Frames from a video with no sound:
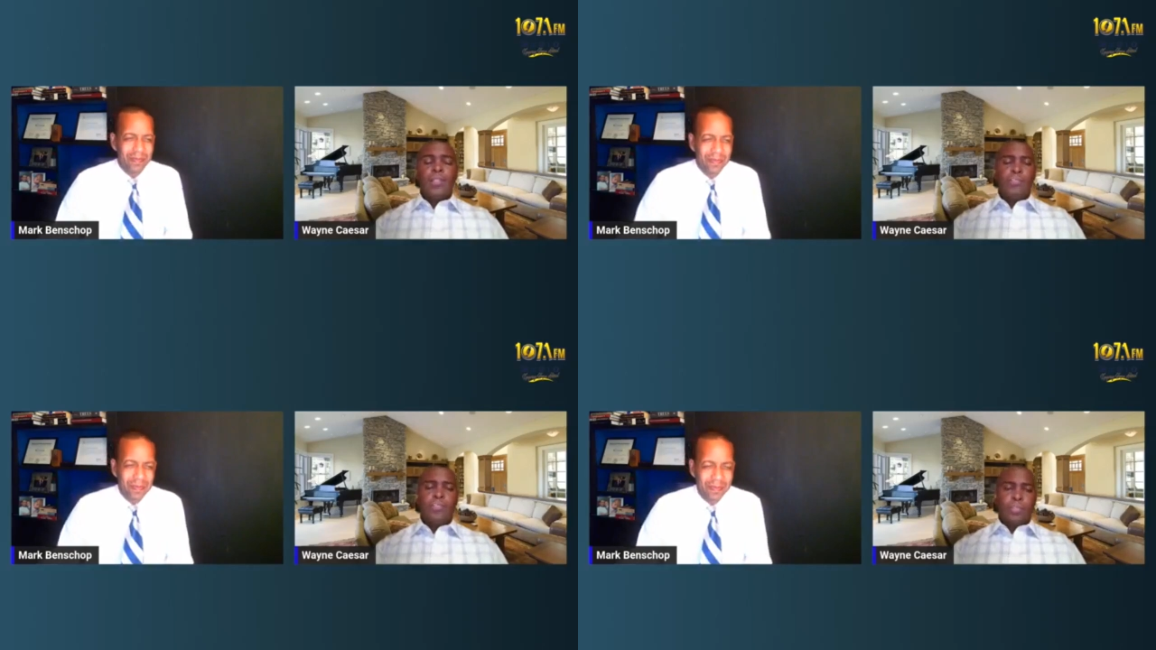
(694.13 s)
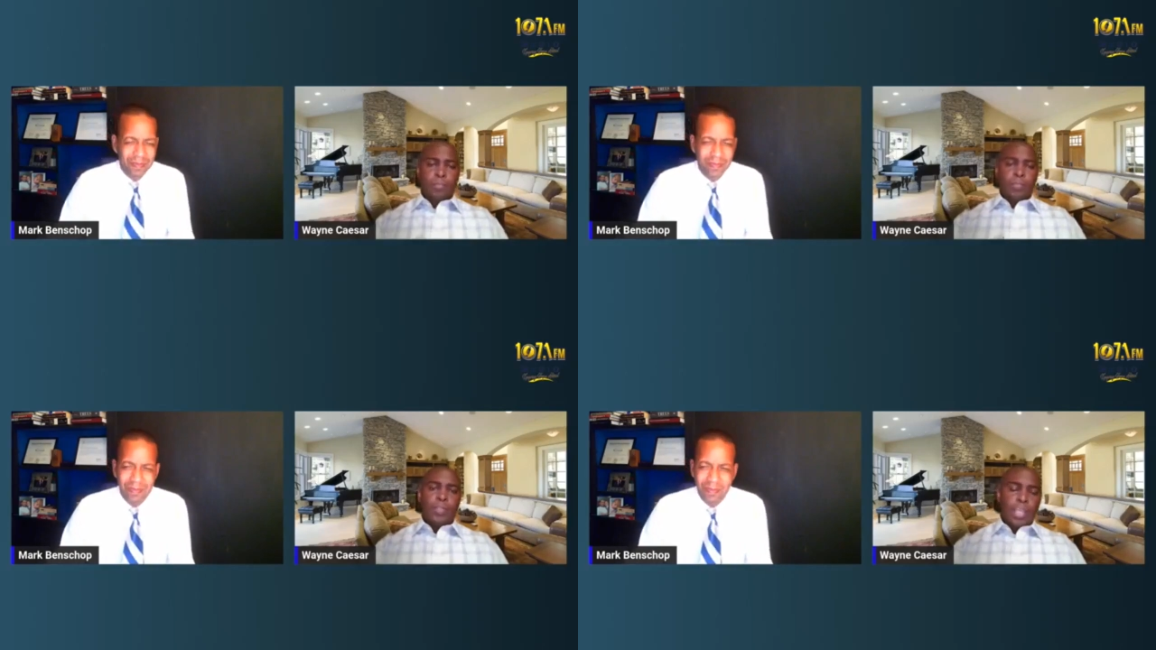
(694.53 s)
Speaker 1: listen,
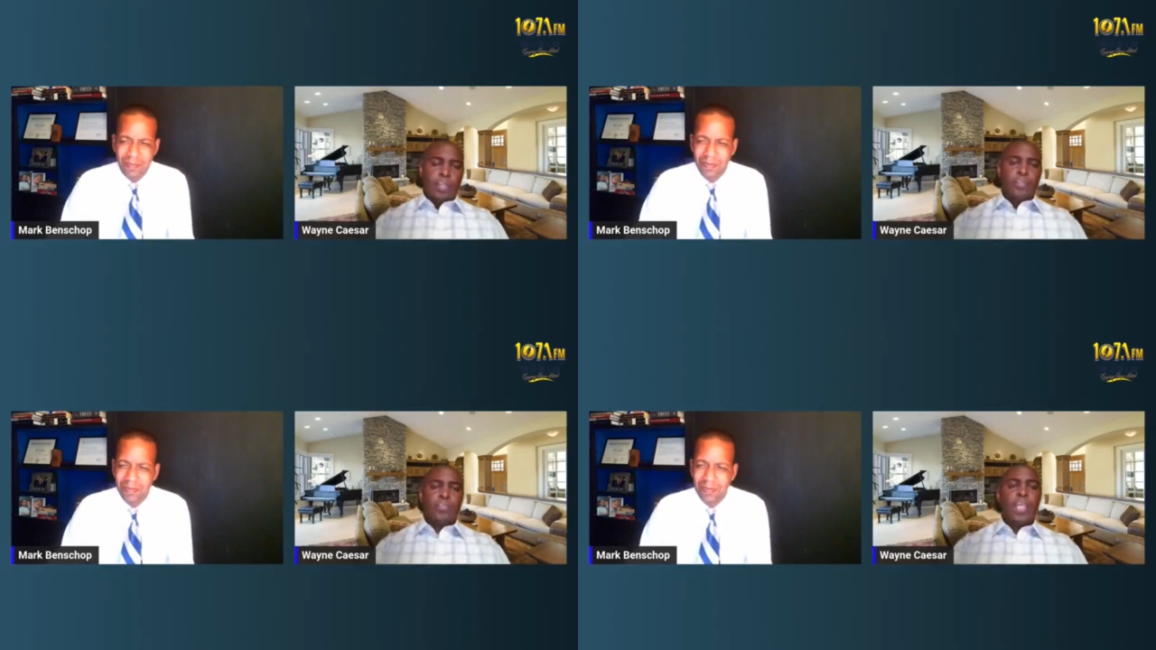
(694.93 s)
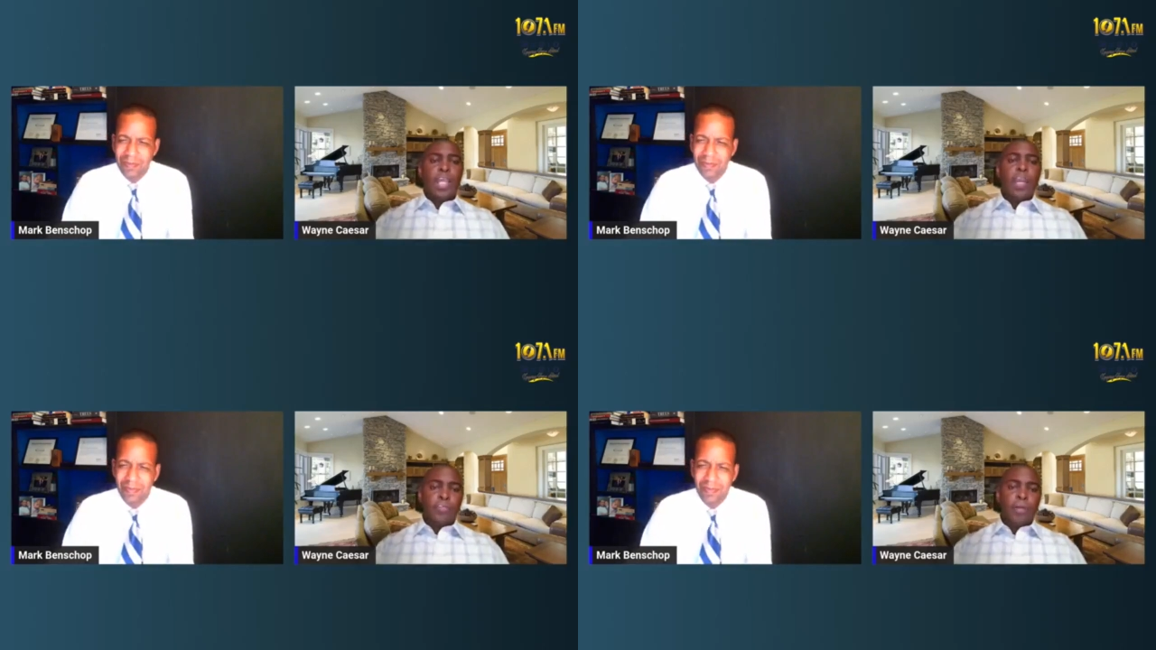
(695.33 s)
yes, there
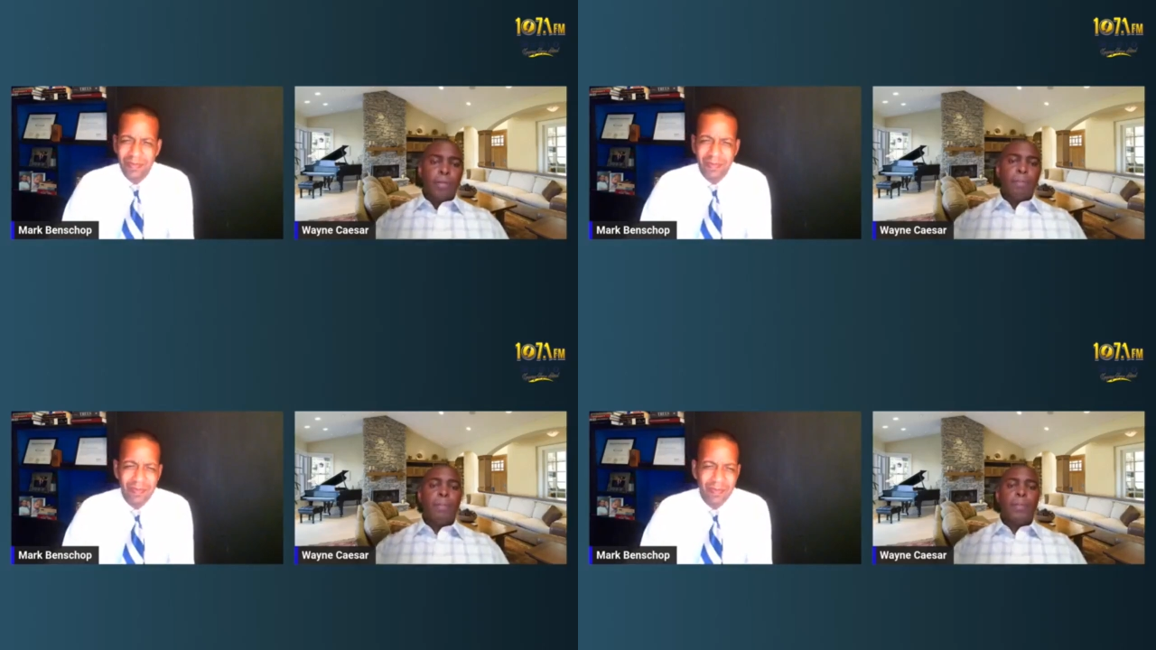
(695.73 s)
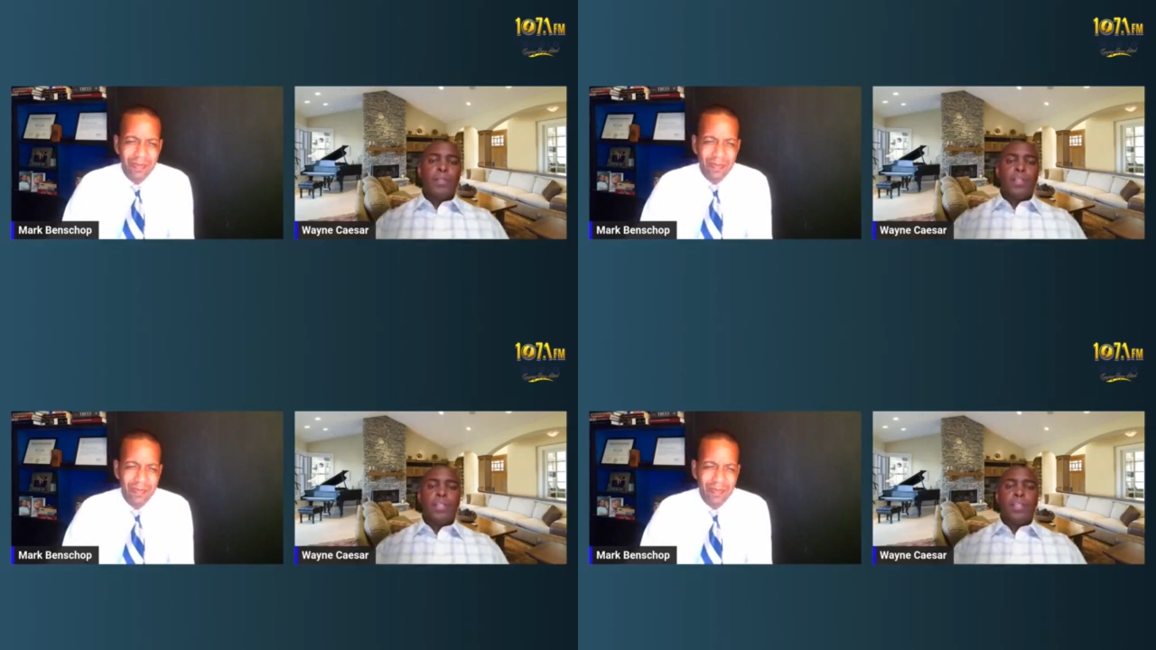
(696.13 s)
are some people
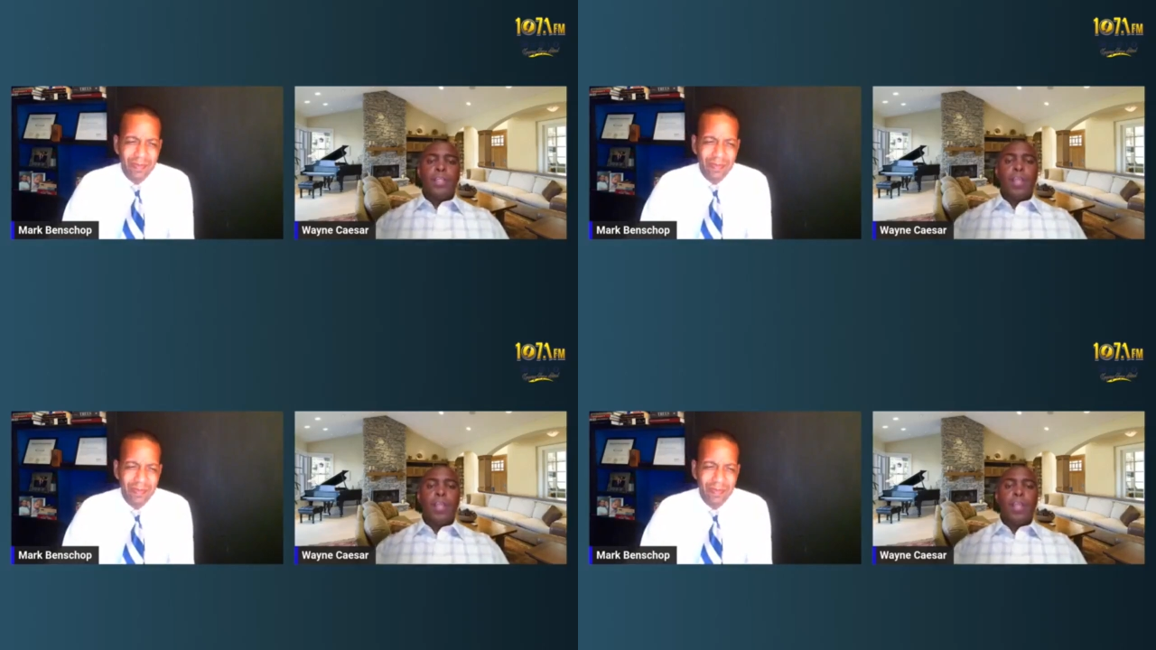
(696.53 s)
in the